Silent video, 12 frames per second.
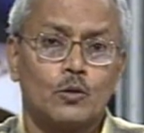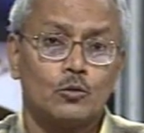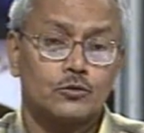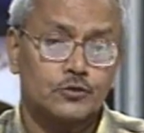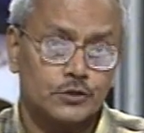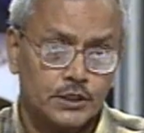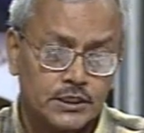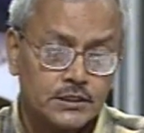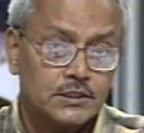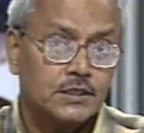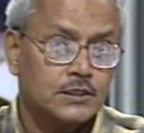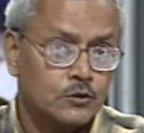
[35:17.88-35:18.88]
who
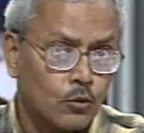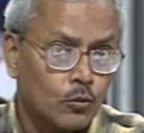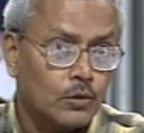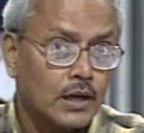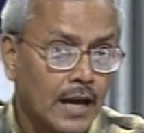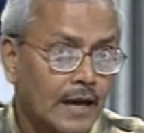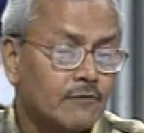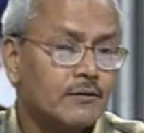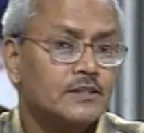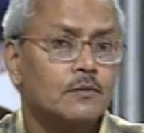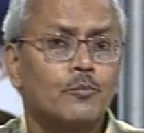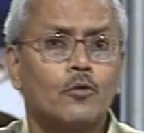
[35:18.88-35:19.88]
treats his own
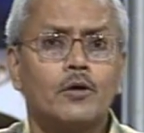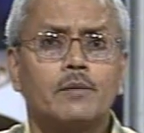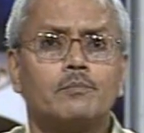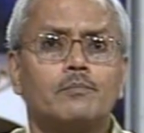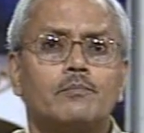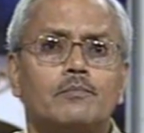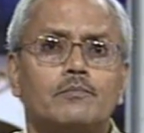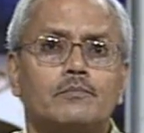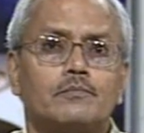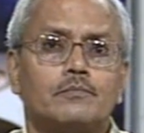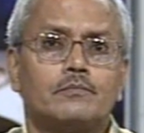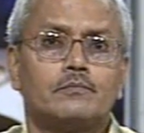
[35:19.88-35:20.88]
life as a poem,
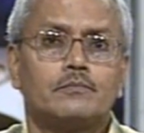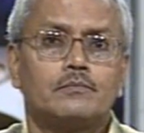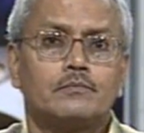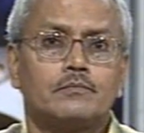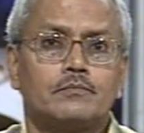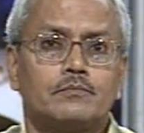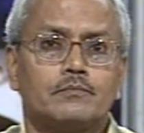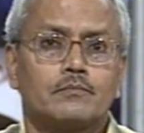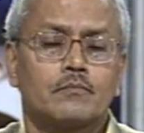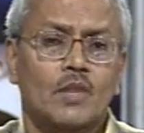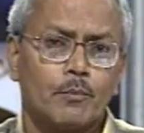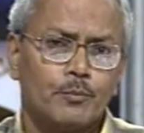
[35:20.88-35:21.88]

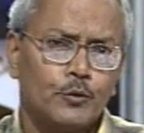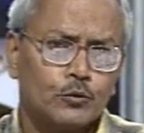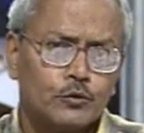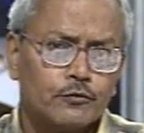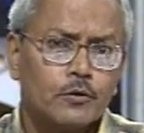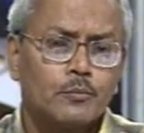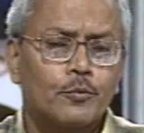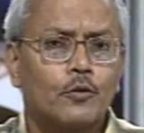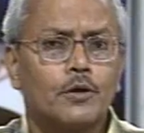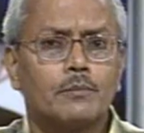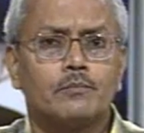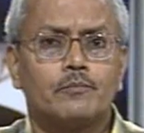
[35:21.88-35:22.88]
a beautiful
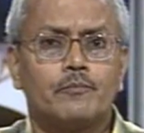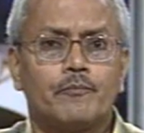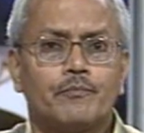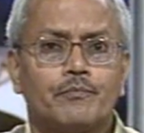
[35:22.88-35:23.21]
poem?